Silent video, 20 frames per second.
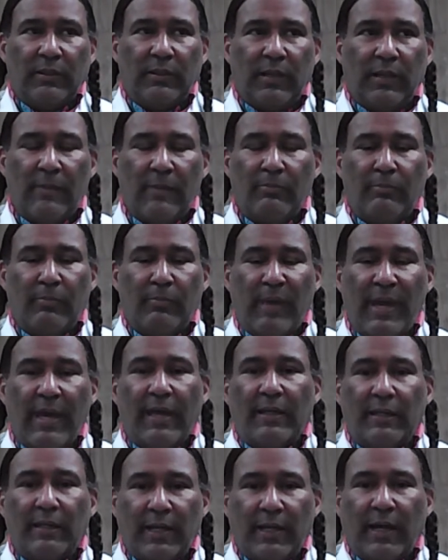
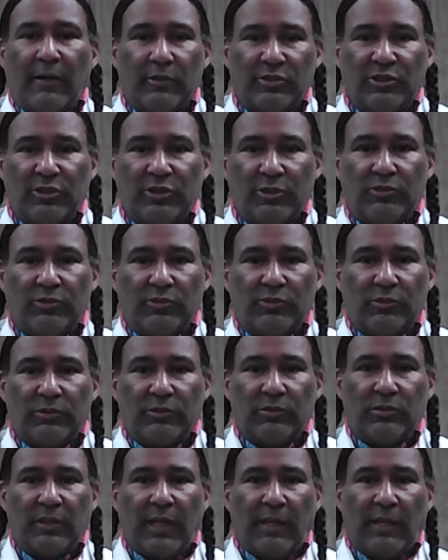embed in our children,
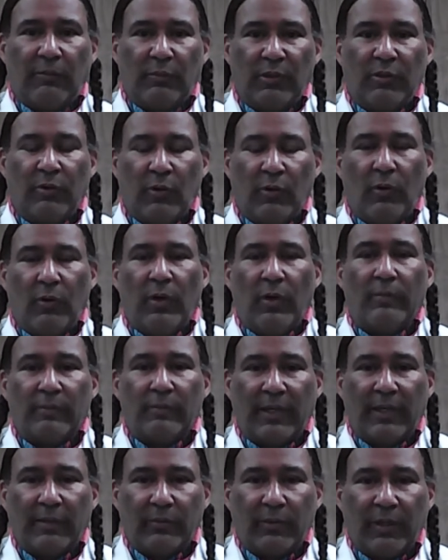and we grow up
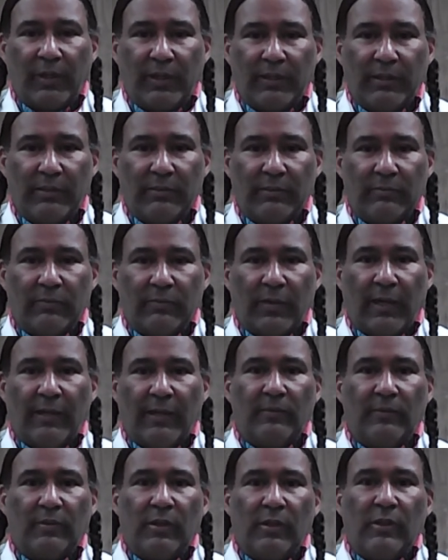that way,
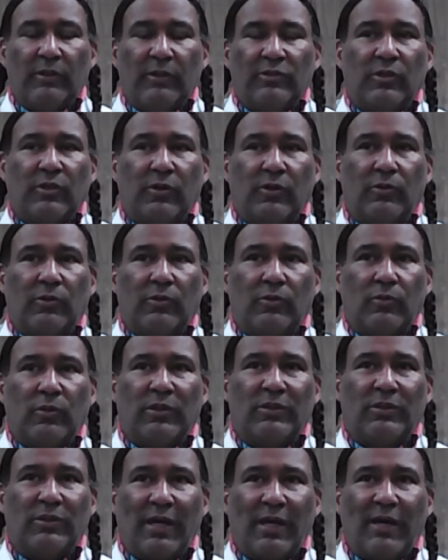right? So
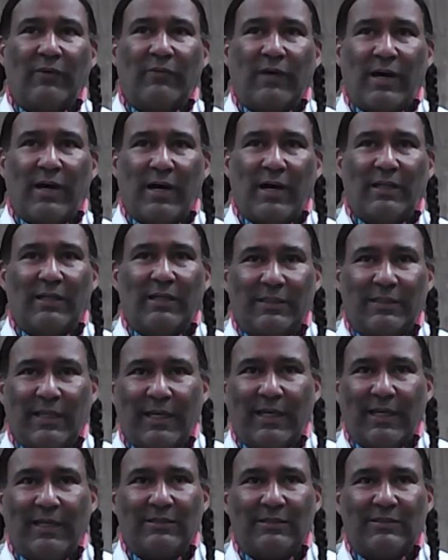when you have a
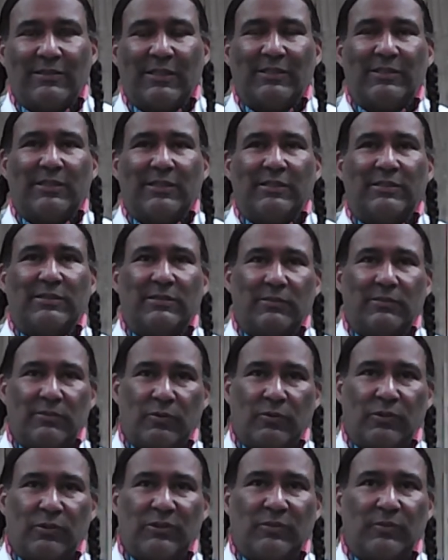holiday such as
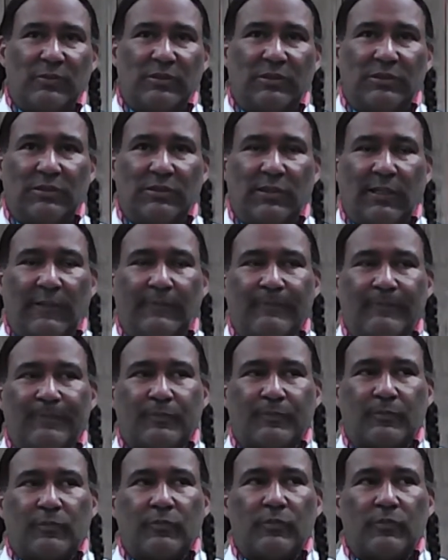Christmas,
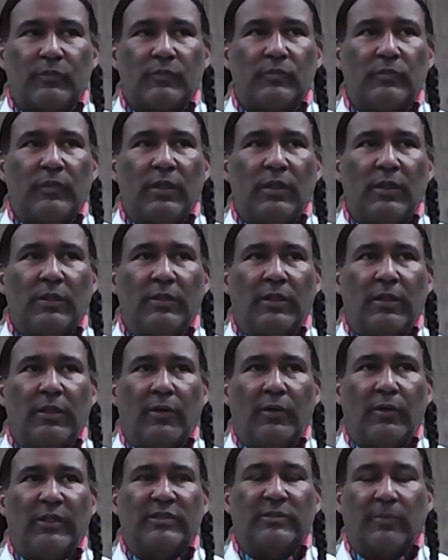
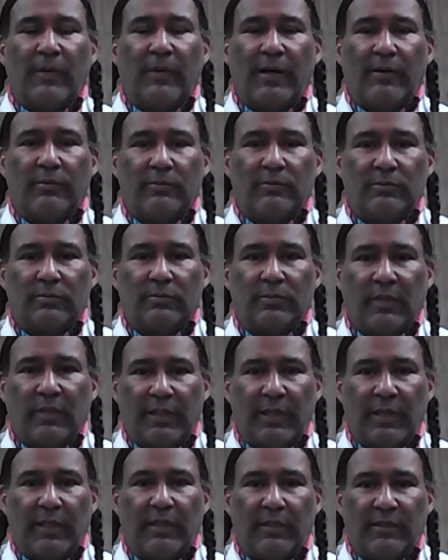it's about,
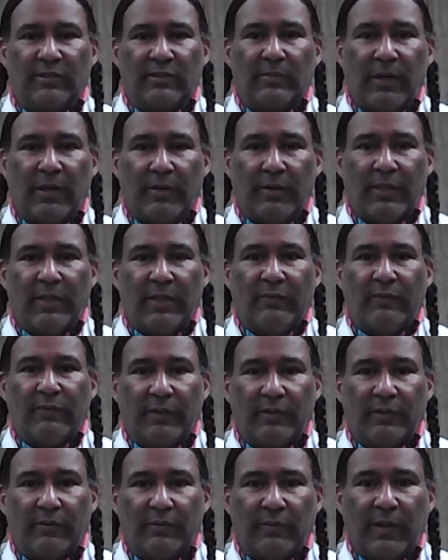again, it's about
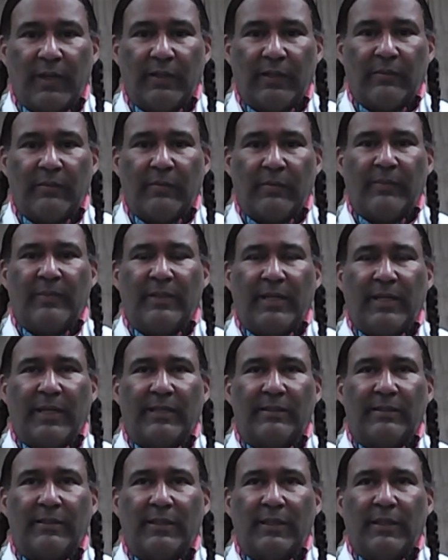giving, right? Maybe
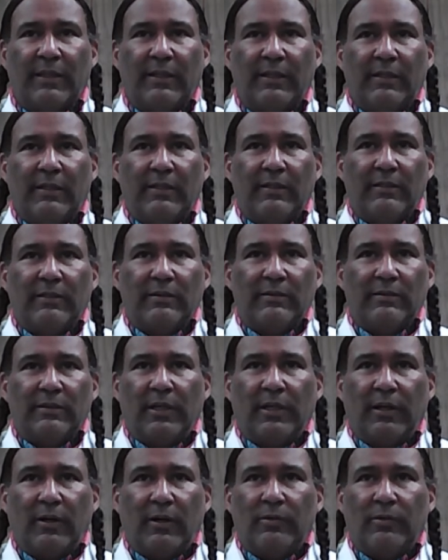not, in